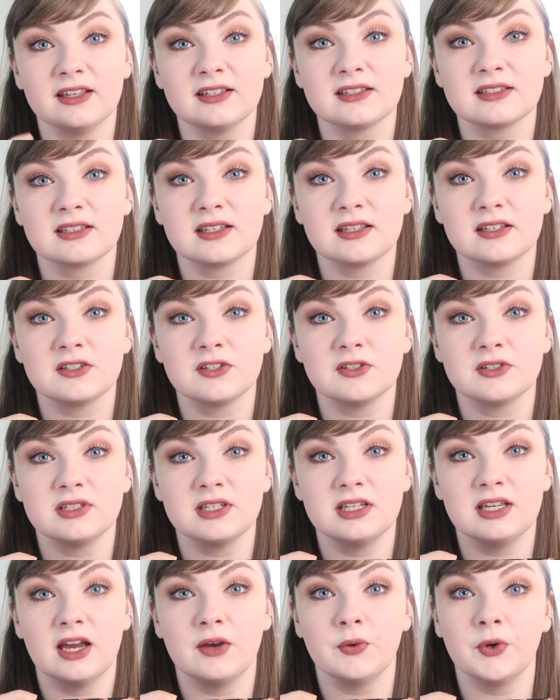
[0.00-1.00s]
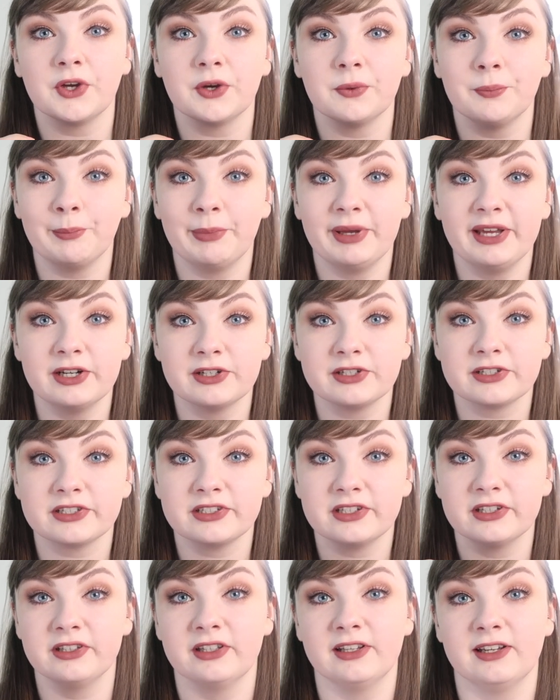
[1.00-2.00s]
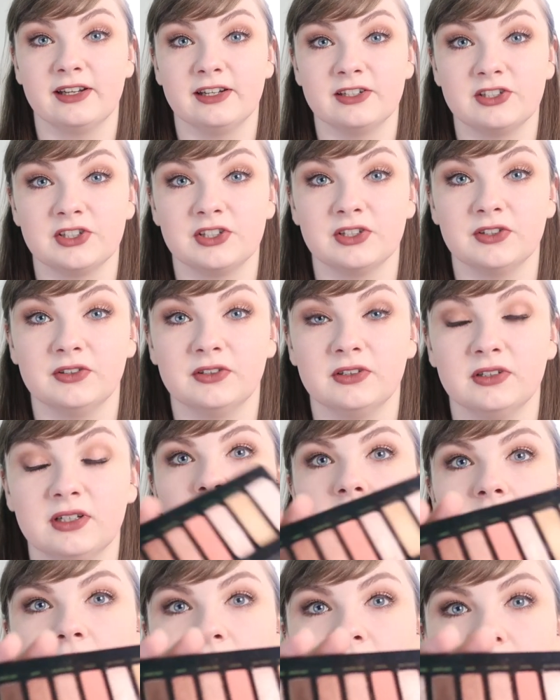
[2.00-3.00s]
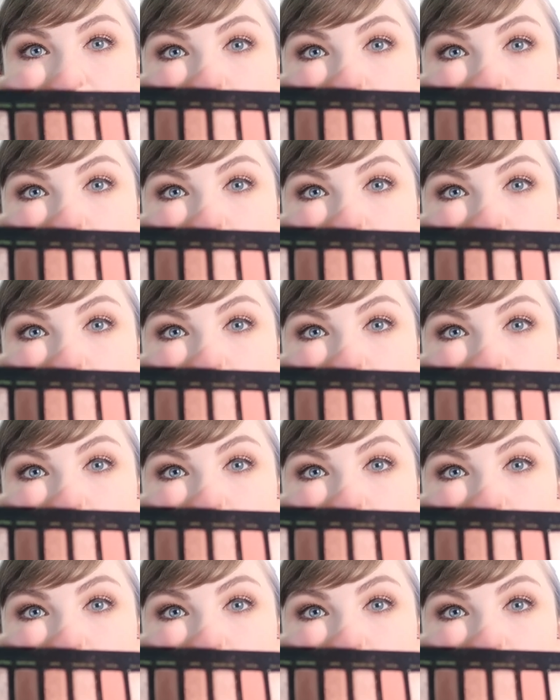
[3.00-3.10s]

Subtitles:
this to see how it compared to the original. It